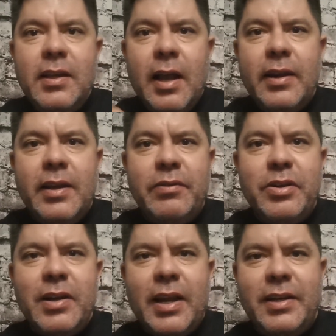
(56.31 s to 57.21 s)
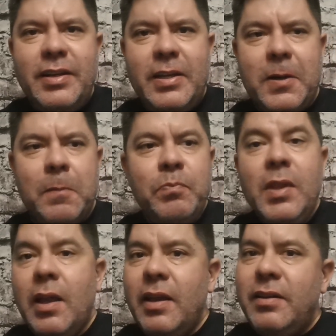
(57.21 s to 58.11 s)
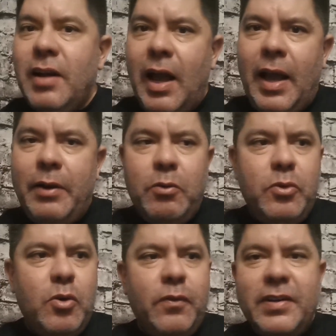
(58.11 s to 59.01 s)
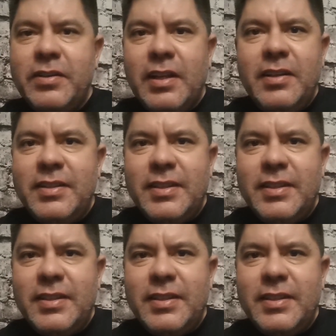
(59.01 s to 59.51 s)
kind of gives you an idea. And I don't know if there's any